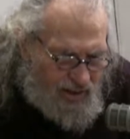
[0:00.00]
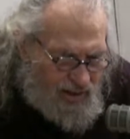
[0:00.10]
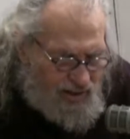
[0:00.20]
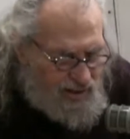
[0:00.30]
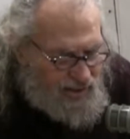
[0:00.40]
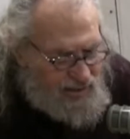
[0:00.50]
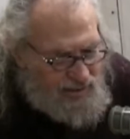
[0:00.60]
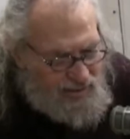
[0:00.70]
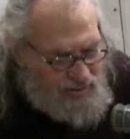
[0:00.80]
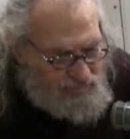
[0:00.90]
uh,
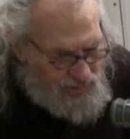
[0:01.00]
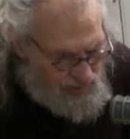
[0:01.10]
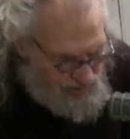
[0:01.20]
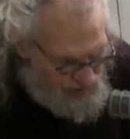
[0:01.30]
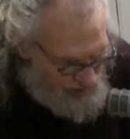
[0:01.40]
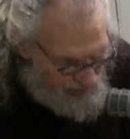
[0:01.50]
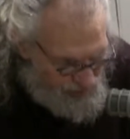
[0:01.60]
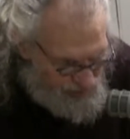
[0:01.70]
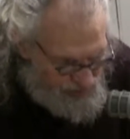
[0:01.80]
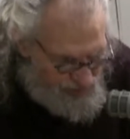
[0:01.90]
because the dove
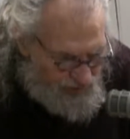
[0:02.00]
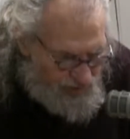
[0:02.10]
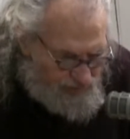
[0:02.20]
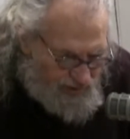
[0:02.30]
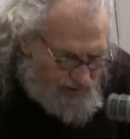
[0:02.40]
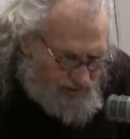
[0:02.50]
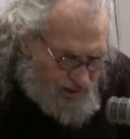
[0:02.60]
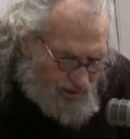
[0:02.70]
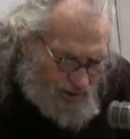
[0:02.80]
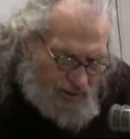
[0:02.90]
moves fairly
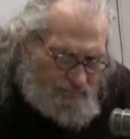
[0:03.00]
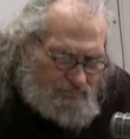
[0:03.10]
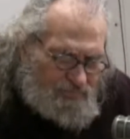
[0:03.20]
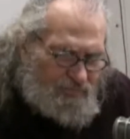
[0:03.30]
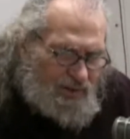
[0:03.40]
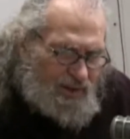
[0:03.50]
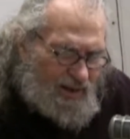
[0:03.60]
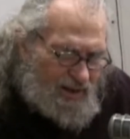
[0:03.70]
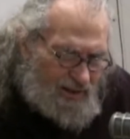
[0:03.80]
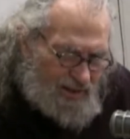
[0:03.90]
slowly
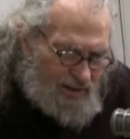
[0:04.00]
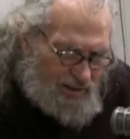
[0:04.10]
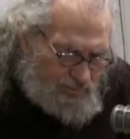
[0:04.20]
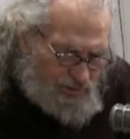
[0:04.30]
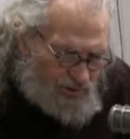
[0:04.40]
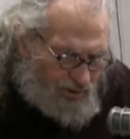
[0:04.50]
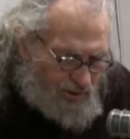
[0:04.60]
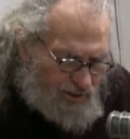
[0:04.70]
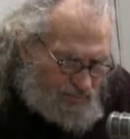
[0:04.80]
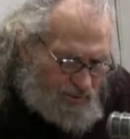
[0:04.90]
and the Cooper's
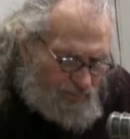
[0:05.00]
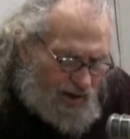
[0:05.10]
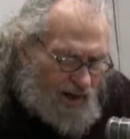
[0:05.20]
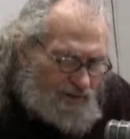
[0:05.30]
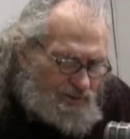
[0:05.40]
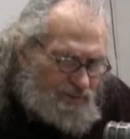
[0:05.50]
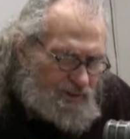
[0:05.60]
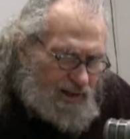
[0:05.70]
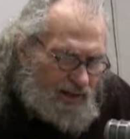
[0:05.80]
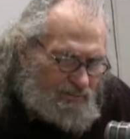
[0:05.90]
Hawk can move fast.
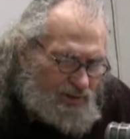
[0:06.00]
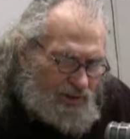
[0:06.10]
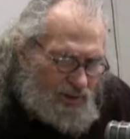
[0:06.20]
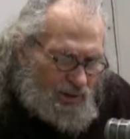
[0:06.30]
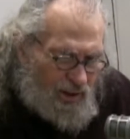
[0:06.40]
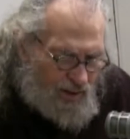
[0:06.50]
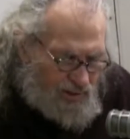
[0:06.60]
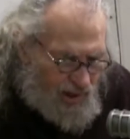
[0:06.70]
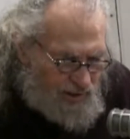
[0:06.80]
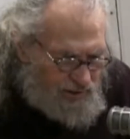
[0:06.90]
We have
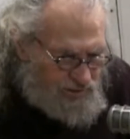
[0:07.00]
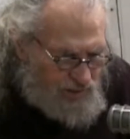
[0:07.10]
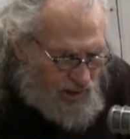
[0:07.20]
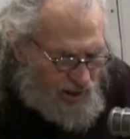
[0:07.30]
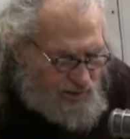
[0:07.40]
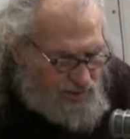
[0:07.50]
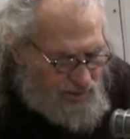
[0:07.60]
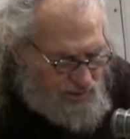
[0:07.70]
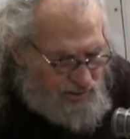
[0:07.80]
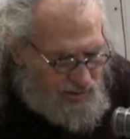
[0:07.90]
night jars
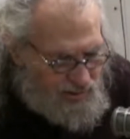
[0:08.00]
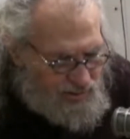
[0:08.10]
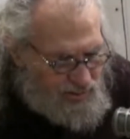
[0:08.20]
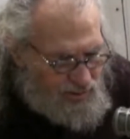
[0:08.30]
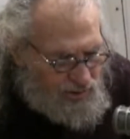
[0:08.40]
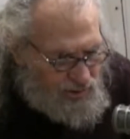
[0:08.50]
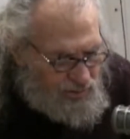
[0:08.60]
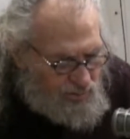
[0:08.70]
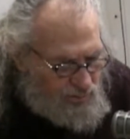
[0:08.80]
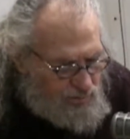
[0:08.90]
that
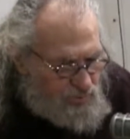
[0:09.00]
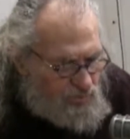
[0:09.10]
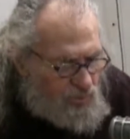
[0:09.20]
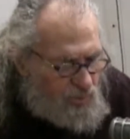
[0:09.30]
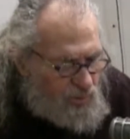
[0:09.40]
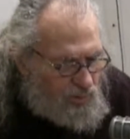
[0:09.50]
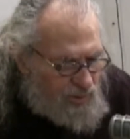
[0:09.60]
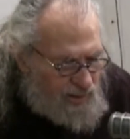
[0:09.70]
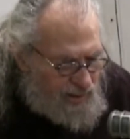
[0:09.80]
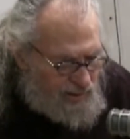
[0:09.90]
uh, you
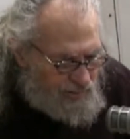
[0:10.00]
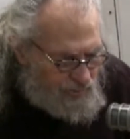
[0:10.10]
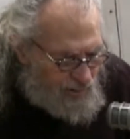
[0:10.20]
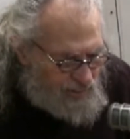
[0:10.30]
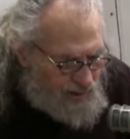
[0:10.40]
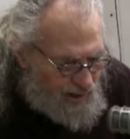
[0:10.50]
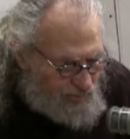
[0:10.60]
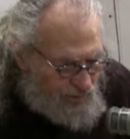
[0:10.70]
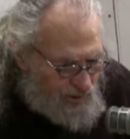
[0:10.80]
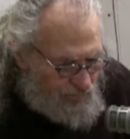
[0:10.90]
can hear them coming
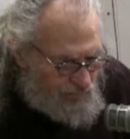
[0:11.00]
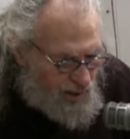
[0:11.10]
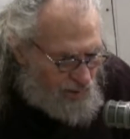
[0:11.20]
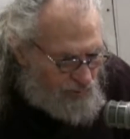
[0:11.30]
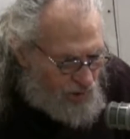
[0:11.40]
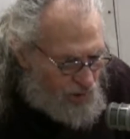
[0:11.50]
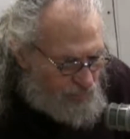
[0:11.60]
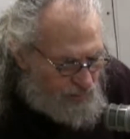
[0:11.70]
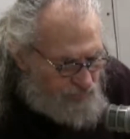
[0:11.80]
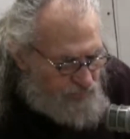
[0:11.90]
down with their mouth
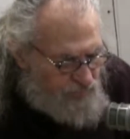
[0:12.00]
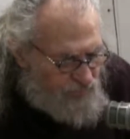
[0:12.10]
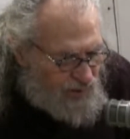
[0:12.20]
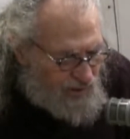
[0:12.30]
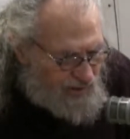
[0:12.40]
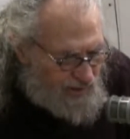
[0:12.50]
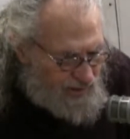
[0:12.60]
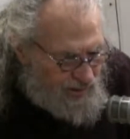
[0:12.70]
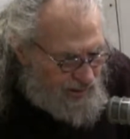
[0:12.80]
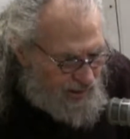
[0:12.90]
open and
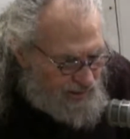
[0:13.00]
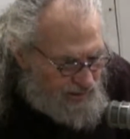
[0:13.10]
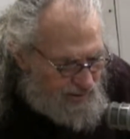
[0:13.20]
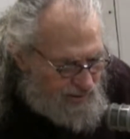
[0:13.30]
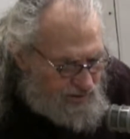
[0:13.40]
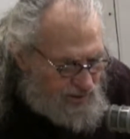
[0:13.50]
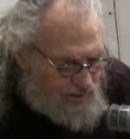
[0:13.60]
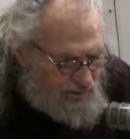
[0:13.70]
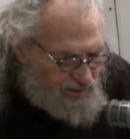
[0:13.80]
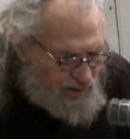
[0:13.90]
they're collecting
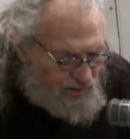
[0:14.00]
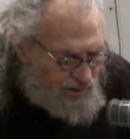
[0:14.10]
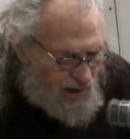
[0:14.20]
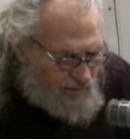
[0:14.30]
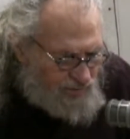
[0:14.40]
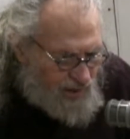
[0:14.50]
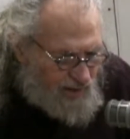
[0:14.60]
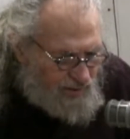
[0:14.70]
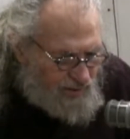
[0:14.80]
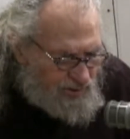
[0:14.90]
insects as they dive
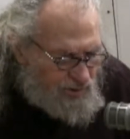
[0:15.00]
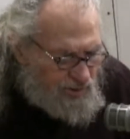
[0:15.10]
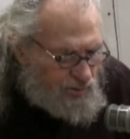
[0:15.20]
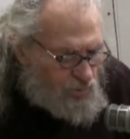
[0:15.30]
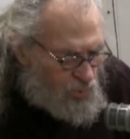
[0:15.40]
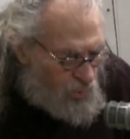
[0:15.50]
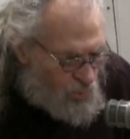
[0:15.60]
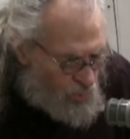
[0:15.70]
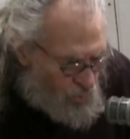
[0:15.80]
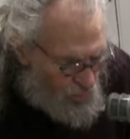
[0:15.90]
down, and you
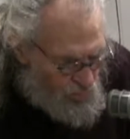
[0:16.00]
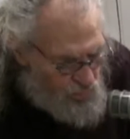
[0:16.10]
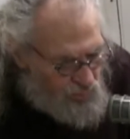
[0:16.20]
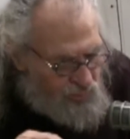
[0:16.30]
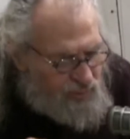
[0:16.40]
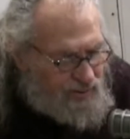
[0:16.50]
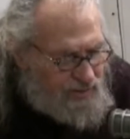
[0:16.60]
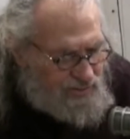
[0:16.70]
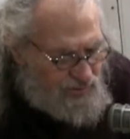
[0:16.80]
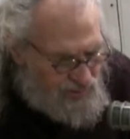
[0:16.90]
ooh,
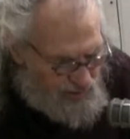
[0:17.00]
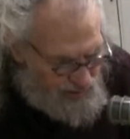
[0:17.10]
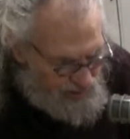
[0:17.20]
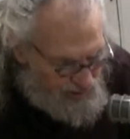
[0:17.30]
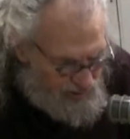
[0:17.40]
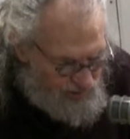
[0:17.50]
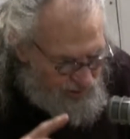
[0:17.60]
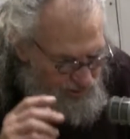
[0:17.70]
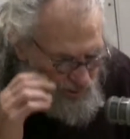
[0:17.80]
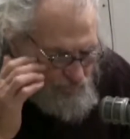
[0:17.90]
and then they t-
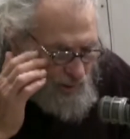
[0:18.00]
turn